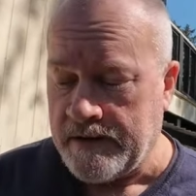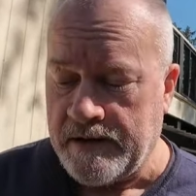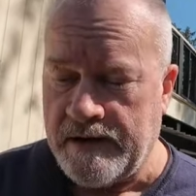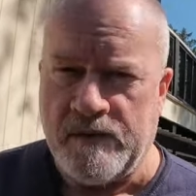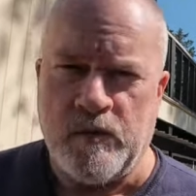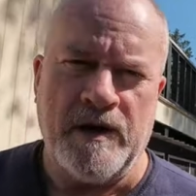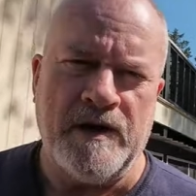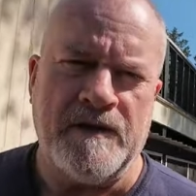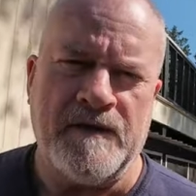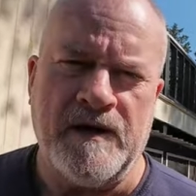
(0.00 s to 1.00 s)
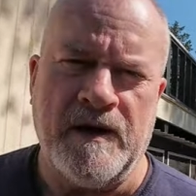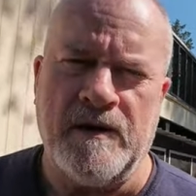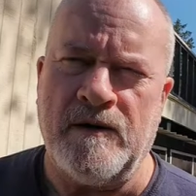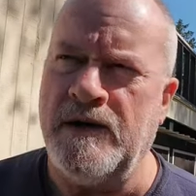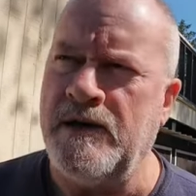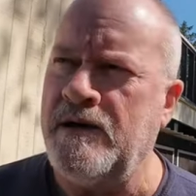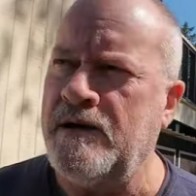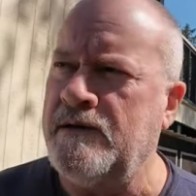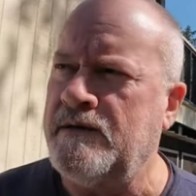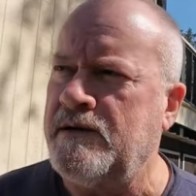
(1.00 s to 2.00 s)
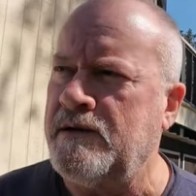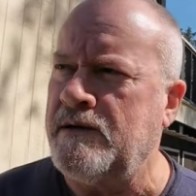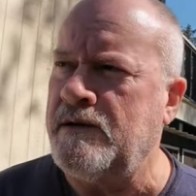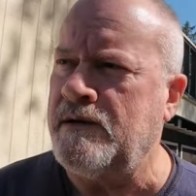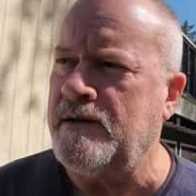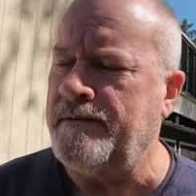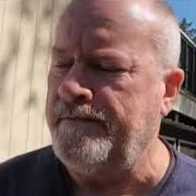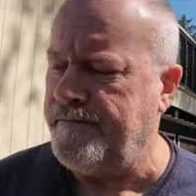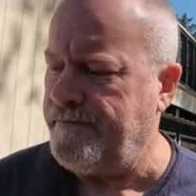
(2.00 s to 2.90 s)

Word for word: So just waiting to see how he does. Uh,